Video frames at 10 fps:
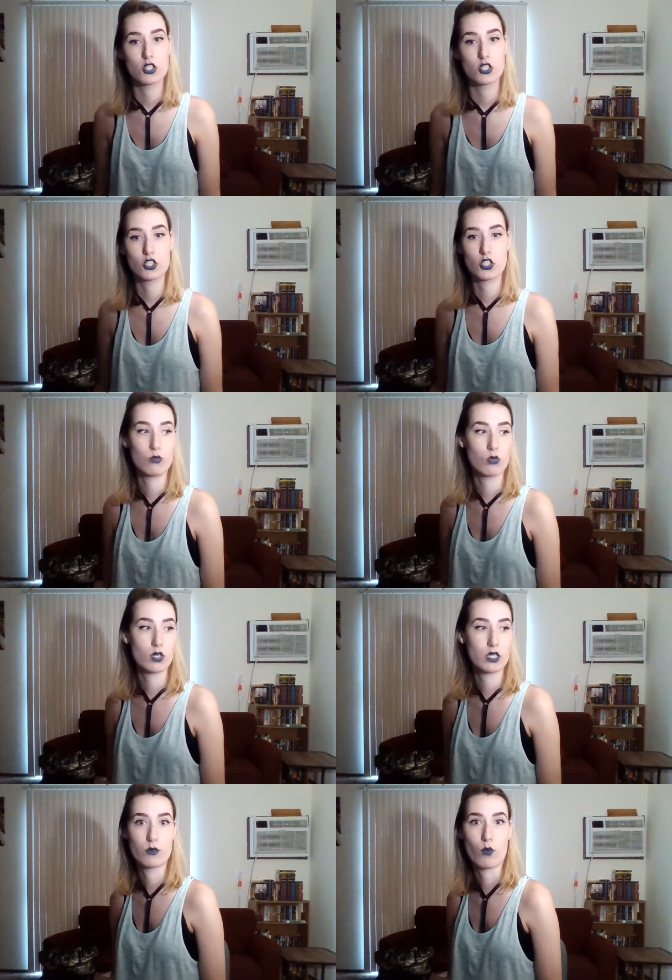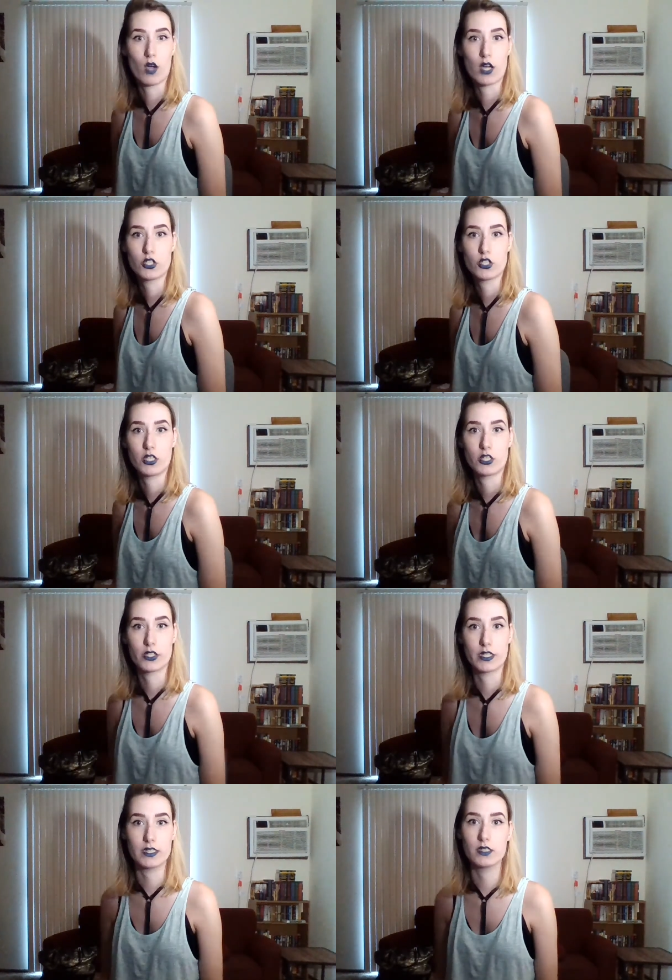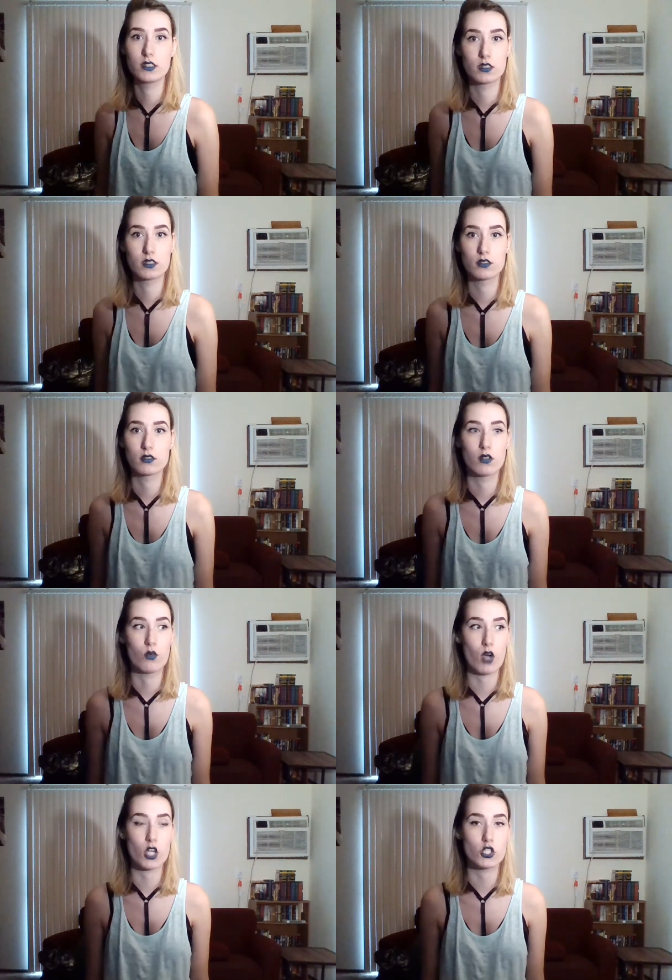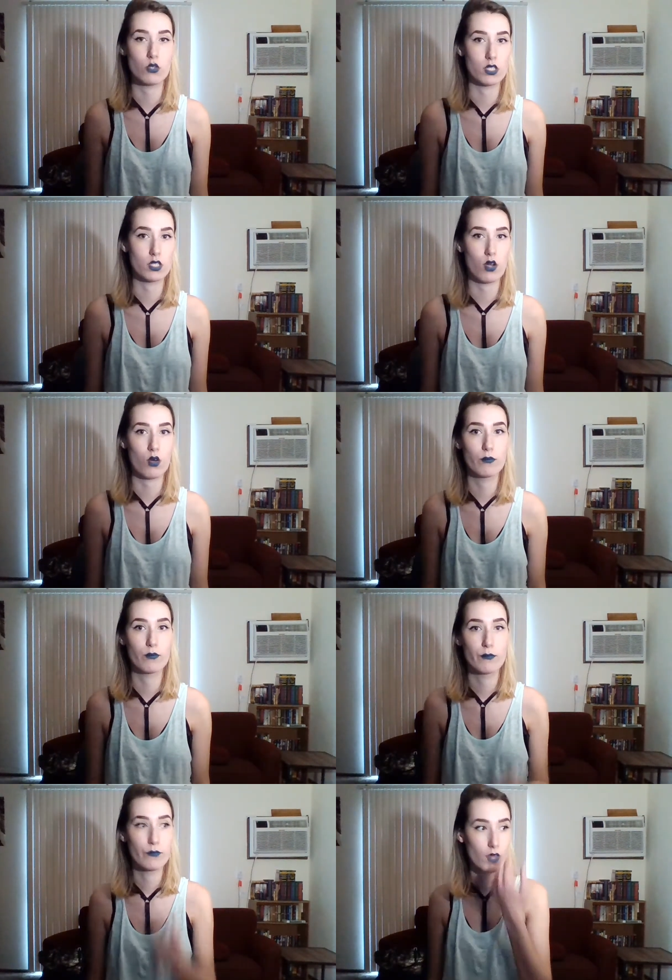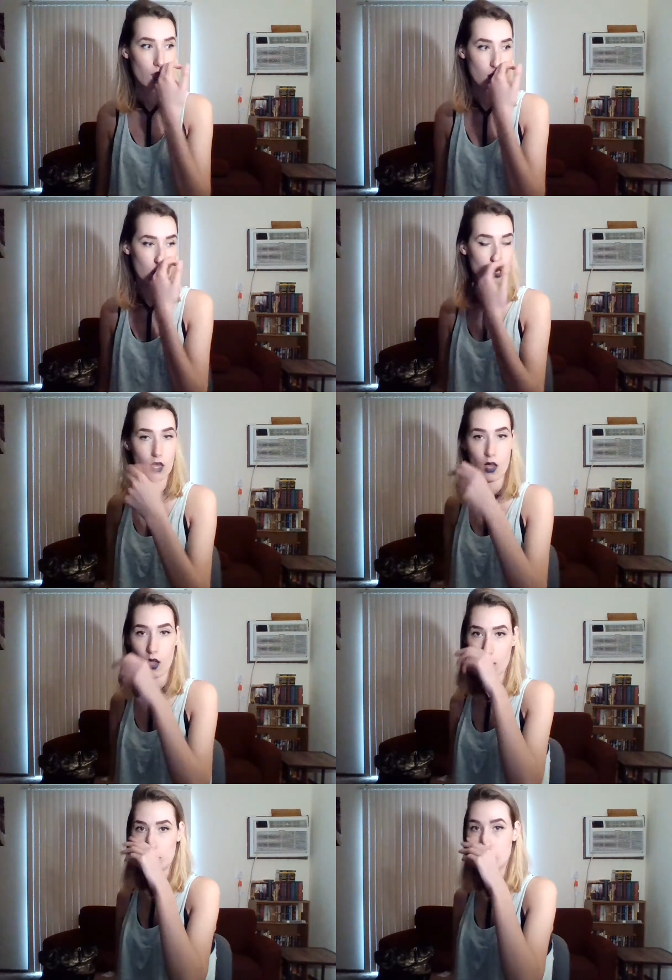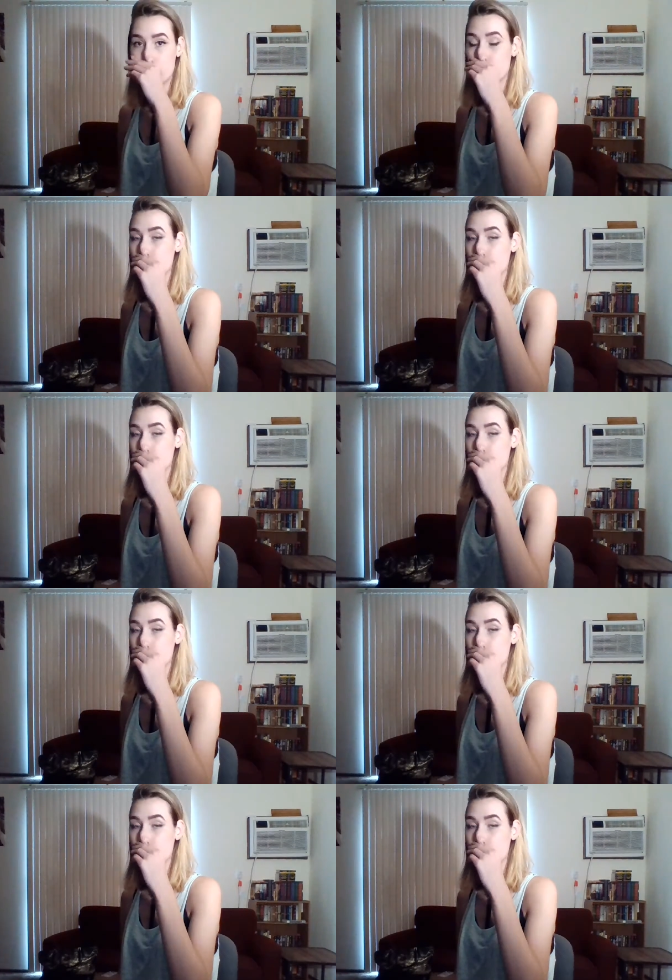She was watching her kids while she wasn't home. Um,